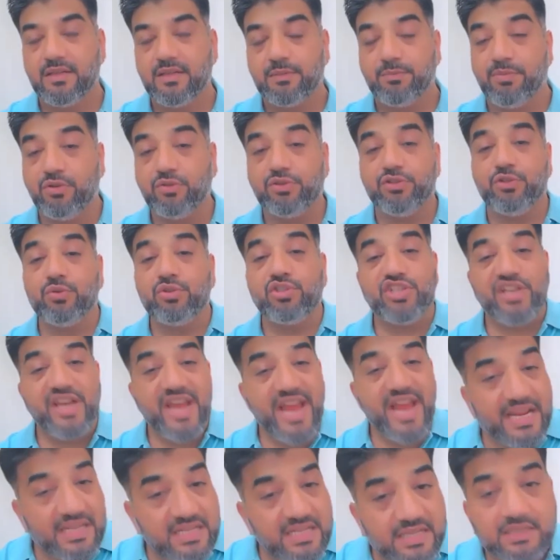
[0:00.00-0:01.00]
because you
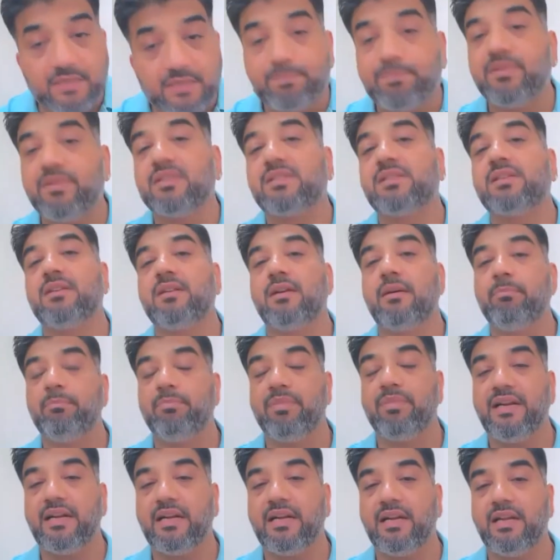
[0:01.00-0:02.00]
change as a person
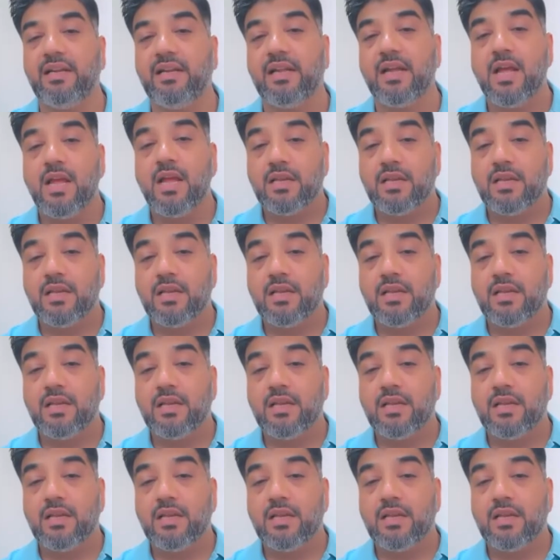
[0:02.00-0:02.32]
completely